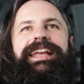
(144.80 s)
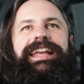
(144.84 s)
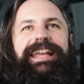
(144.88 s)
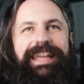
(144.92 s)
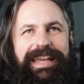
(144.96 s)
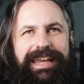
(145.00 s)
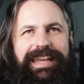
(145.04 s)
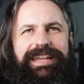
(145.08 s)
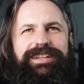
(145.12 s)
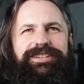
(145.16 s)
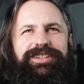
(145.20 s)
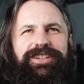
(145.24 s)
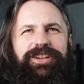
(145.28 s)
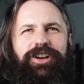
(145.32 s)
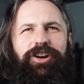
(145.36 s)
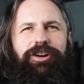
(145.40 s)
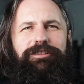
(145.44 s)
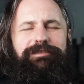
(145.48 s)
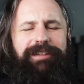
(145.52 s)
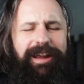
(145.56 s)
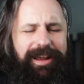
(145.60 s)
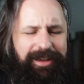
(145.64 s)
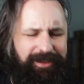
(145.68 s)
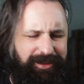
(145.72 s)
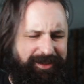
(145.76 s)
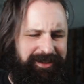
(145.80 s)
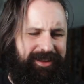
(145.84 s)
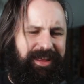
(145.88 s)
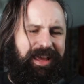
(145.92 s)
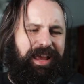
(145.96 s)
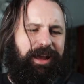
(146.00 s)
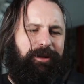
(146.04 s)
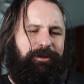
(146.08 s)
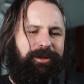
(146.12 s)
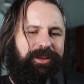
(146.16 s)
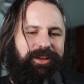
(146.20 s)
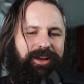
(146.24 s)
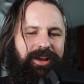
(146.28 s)
ETRS,
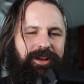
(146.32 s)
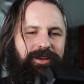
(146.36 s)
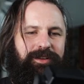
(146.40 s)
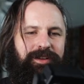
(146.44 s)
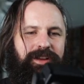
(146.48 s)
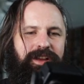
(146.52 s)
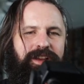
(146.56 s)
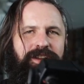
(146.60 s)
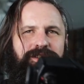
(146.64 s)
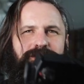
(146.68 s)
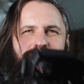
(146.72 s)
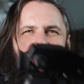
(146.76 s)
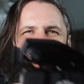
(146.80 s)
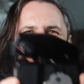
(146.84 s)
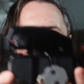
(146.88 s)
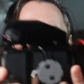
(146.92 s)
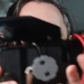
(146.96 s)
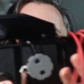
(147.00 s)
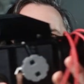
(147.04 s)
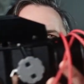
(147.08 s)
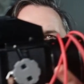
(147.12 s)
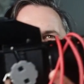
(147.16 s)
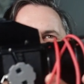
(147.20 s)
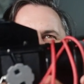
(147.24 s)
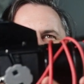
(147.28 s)
there we go. So this